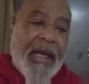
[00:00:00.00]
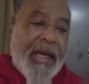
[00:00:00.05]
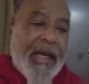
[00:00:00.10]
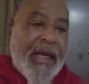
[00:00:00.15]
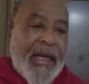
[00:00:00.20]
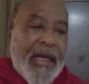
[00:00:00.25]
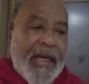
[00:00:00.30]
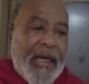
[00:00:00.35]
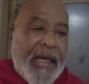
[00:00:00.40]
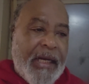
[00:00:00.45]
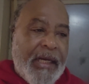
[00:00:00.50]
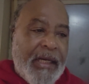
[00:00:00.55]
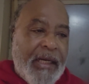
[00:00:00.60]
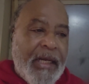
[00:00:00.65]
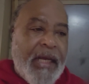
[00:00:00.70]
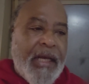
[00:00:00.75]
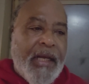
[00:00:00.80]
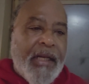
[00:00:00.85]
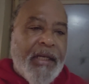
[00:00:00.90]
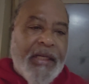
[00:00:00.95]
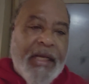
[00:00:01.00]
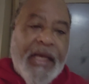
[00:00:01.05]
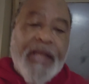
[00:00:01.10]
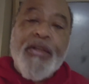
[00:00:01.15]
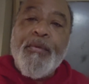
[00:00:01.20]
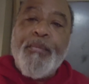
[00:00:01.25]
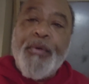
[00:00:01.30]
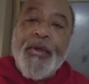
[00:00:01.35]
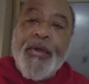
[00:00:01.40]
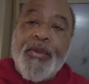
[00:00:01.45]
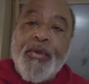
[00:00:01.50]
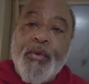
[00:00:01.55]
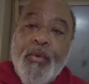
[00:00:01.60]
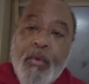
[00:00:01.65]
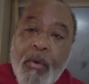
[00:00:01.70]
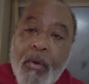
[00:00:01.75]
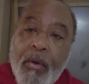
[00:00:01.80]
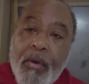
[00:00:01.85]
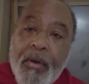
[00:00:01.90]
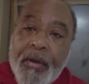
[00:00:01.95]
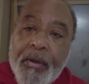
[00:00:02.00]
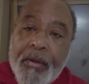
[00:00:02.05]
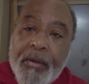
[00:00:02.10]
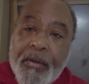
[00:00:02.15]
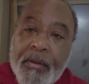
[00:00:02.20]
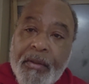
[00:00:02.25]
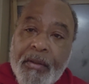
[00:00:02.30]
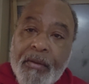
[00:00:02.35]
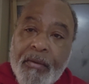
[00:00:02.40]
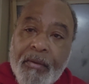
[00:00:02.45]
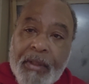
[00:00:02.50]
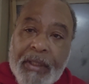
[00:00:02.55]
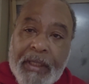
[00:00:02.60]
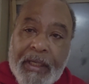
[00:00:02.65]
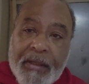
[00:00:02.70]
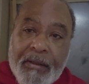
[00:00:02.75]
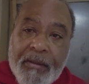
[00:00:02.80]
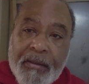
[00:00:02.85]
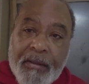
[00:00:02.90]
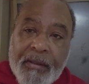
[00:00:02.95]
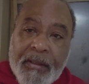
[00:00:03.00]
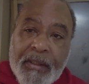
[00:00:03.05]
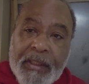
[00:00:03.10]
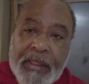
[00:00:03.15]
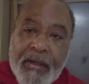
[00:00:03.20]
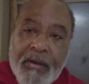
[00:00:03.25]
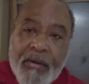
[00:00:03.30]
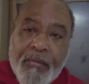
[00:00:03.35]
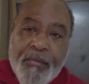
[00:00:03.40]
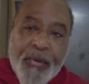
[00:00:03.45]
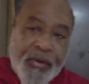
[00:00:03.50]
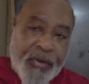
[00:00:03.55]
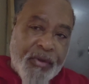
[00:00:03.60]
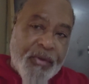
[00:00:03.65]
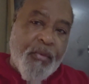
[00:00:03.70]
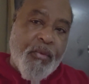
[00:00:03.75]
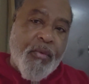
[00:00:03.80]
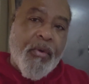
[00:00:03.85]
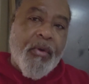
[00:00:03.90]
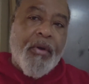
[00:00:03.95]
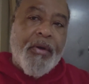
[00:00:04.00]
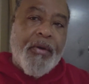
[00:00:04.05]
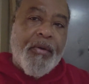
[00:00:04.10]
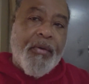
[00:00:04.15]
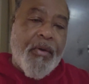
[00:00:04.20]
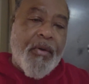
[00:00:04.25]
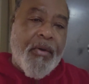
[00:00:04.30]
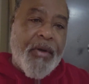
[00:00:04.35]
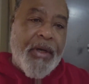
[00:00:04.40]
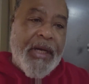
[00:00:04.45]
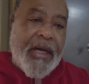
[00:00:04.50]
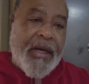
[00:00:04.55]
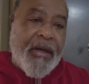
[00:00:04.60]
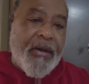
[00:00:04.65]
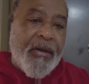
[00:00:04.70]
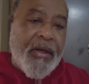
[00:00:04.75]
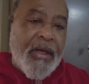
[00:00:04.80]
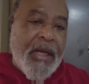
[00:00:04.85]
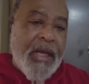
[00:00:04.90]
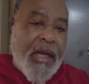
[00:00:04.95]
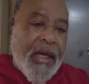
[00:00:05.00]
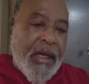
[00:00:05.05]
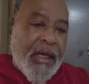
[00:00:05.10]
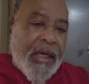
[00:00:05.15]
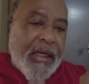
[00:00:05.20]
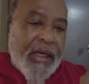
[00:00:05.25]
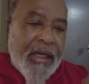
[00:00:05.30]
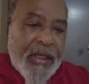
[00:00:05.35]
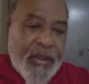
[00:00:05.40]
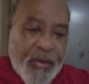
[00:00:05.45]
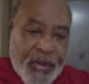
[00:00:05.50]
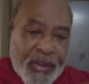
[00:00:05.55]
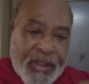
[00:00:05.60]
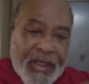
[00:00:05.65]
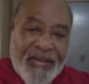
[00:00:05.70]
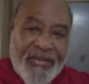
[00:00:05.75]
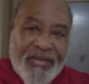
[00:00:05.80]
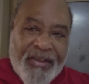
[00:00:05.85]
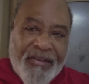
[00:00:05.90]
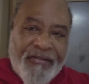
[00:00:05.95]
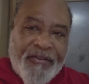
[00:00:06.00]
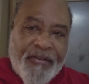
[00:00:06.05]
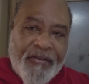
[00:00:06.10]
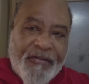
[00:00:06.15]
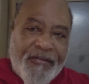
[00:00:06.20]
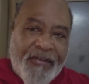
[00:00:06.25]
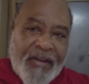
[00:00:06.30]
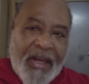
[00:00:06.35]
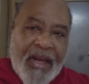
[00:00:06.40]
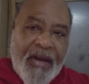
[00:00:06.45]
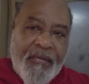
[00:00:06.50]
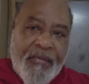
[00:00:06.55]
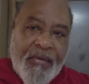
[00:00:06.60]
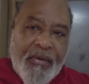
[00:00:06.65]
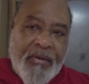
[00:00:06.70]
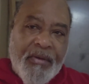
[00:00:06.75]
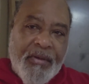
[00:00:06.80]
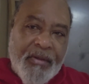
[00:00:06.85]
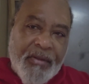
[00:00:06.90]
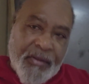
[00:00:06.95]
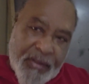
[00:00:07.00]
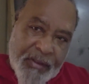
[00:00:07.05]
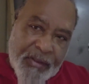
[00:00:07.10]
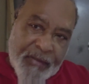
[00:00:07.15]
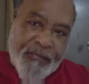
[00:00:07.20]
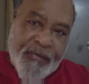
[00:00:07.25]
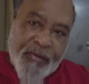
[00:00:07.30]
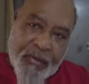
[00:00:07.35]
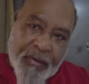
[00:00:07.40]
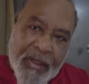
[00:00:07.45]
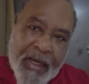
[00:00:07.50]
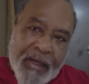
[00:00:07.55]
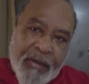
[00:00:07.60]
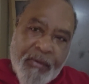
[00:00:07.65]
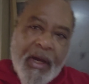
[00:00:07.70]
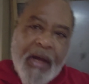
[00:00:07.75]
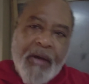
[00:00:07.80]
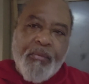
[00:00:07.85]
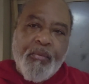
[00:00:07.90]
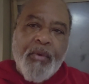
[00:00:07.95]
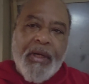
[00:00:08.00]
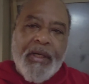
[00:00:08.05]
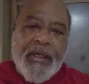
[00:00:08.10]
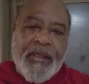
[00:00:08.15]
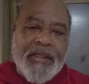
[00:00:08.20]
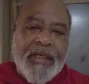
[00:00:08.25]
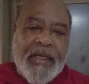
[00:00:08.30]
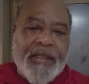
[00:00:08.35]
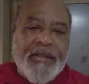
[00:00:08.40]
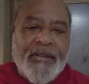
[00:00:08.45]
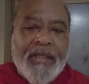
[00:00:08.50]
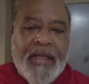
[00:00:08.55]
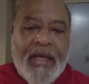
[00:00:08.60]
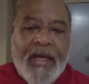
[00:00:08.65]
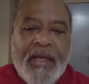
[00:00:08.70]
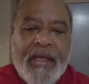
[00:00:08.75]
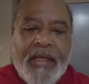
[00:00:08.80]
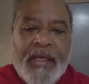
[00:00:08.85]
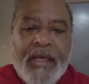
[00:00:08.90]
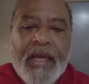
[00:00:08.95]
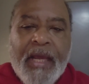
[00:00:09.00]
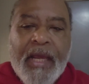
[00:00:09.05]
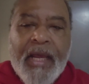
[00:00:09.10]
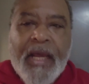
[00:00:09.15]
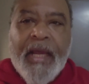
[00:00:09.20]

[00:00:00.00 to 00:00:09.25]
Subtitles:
and then you put the water on there. You know, put some water on there, and then you taste it for flavor. See if you like what it tastes like.